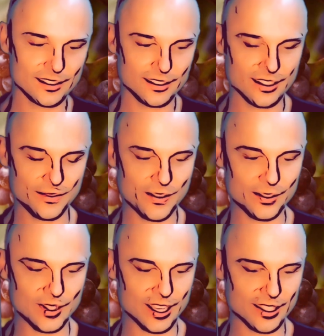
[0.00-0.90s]
This
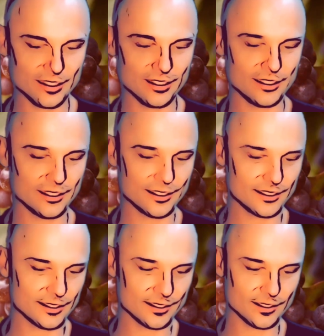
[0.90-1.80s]
feels like
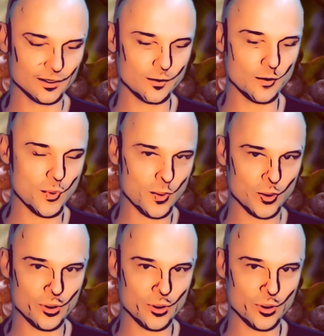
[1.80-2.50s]
more